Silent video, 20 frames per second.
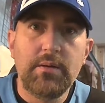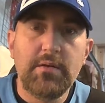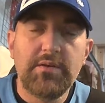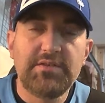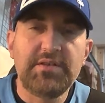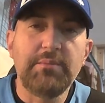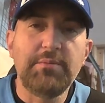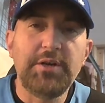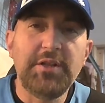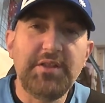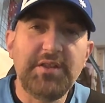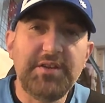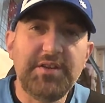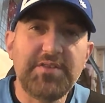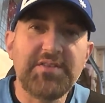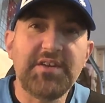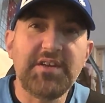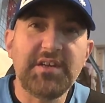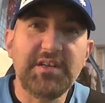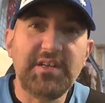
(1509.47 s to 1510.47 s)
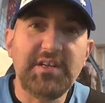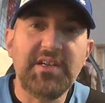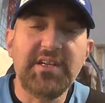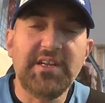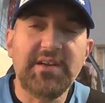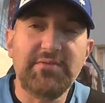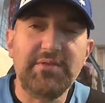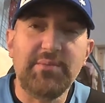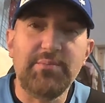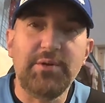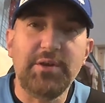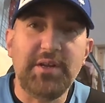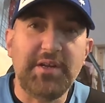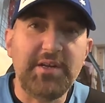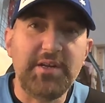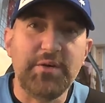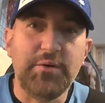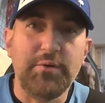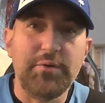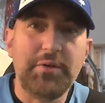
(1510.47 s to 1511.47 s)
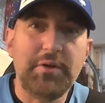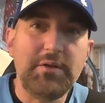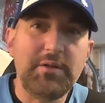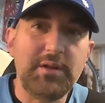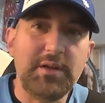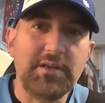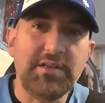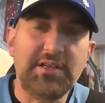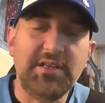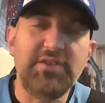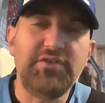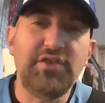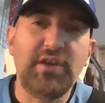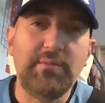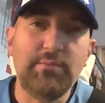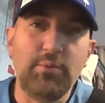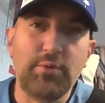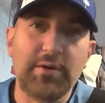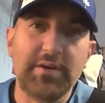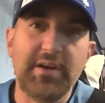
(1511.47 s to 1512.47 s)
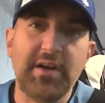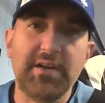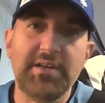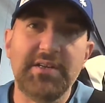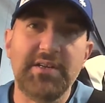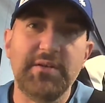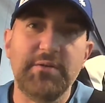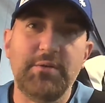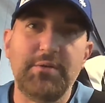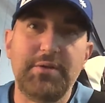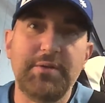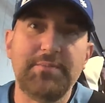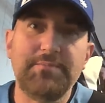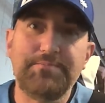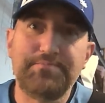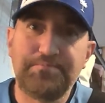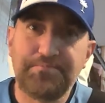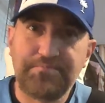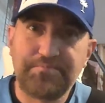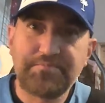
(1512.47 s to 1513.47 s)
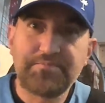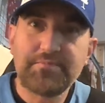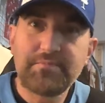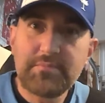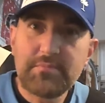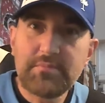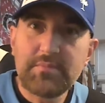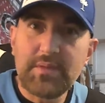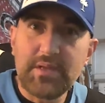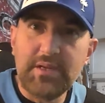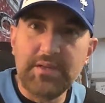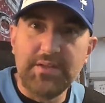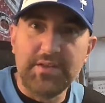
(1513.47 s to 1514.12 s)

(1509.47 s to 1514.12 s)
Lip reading: Somebody that isn't going to get everybody killed, like DJ Moore got killed this